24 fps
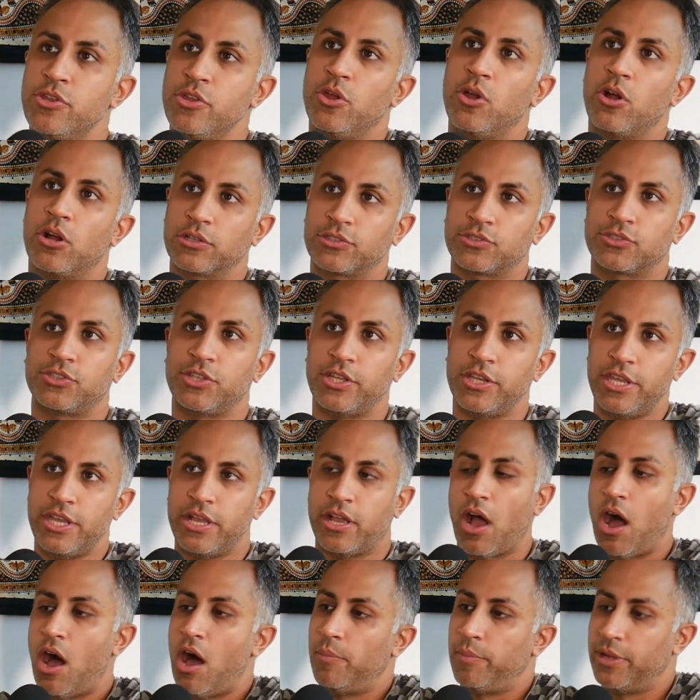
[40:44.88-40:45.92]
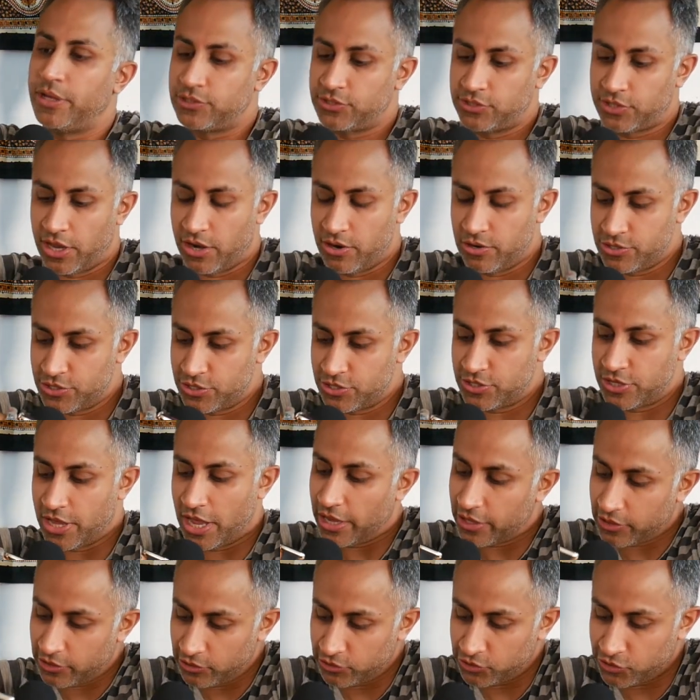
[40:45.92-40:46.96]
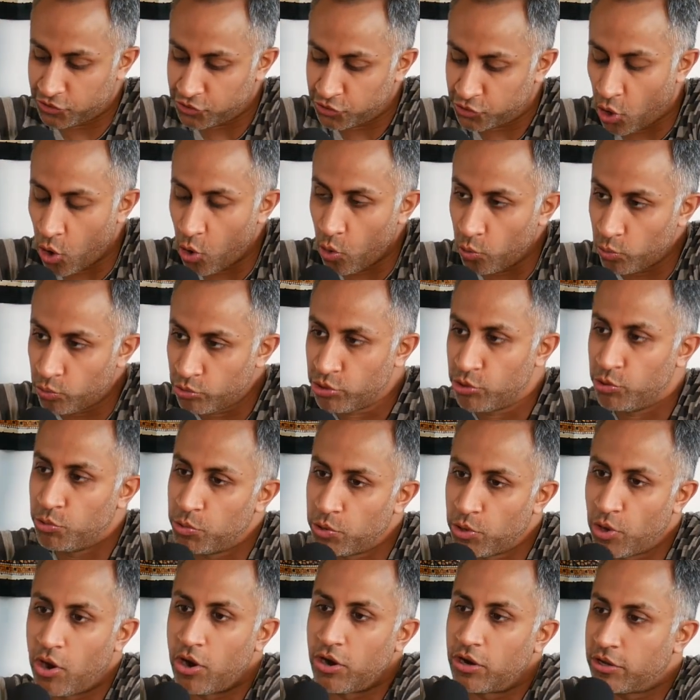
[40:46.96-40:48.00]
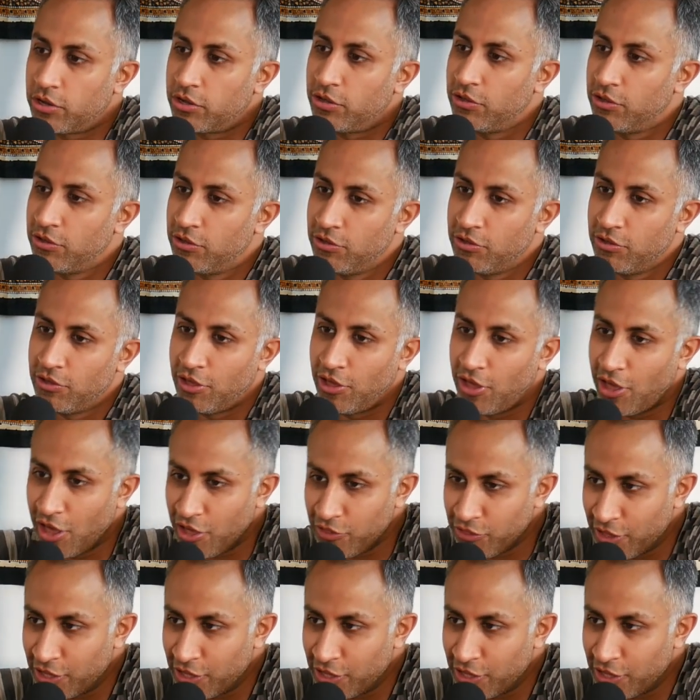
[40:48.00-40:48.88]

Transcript: New York City comics that are just like, they're so New York, and